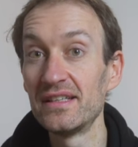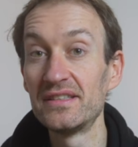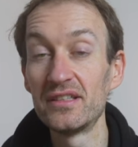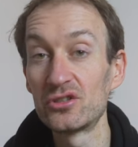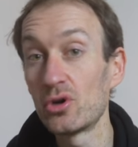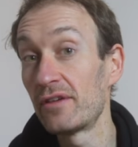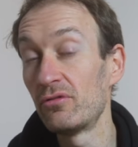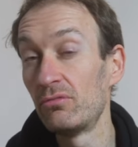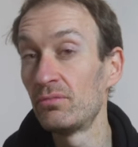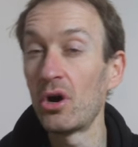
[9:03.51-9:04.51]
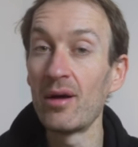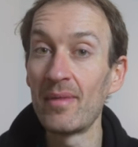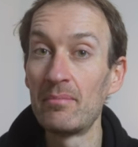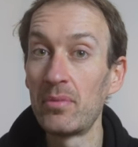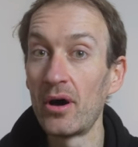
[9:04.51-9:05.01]
It's a triathlon
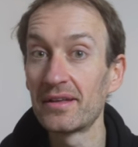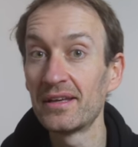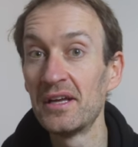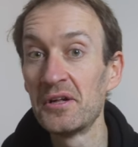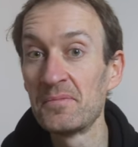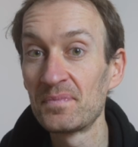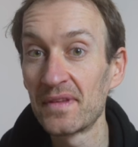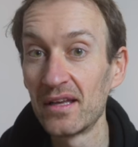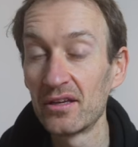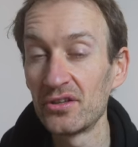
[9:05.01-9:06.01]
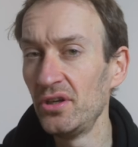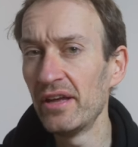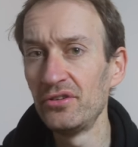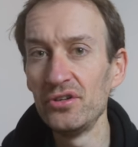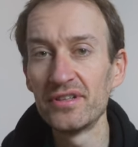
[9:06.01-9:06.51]
Ironman bike. You
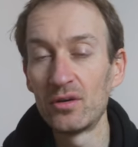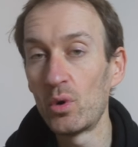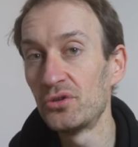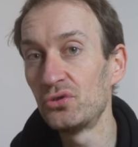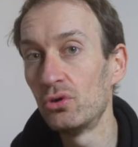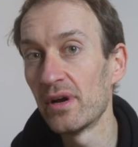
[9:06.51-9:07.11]
never use that in a wild tour